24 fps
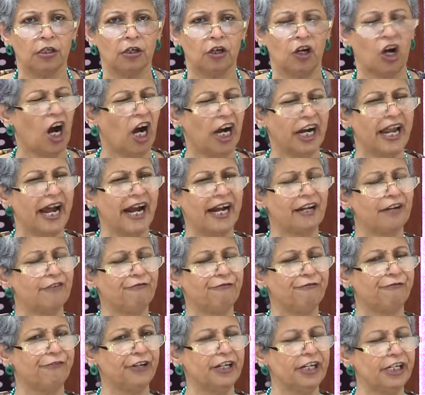God
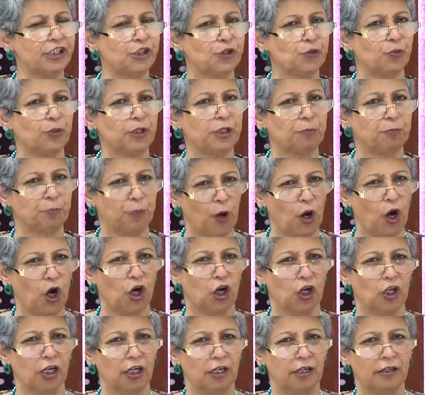hadn't finished with
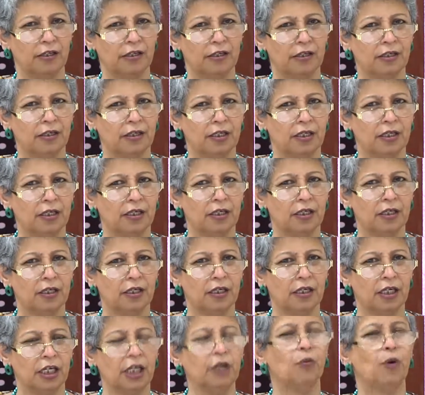Paul.
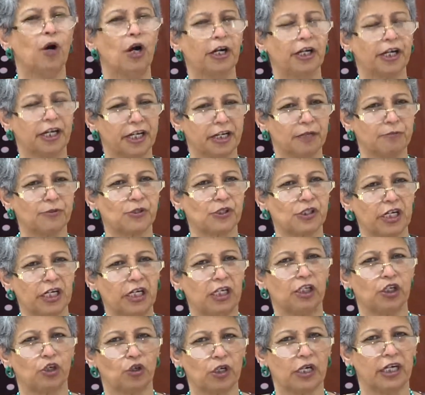He wanted him
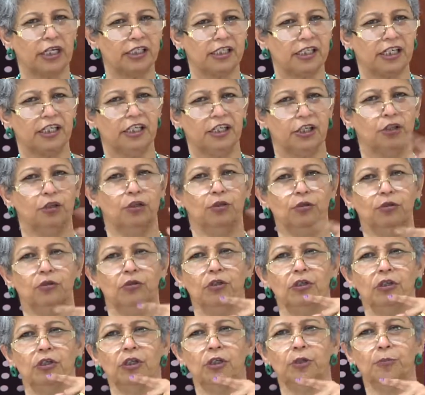still to continue
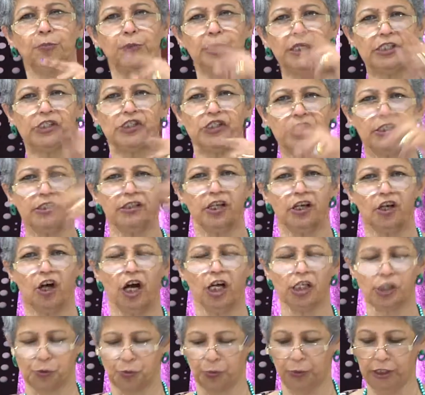preaching the
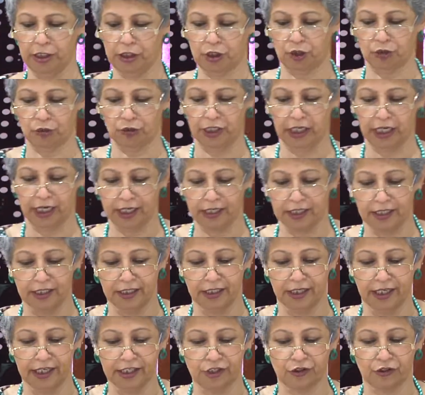gospel to the other
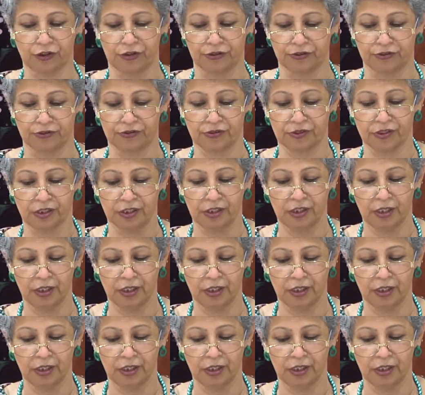nations.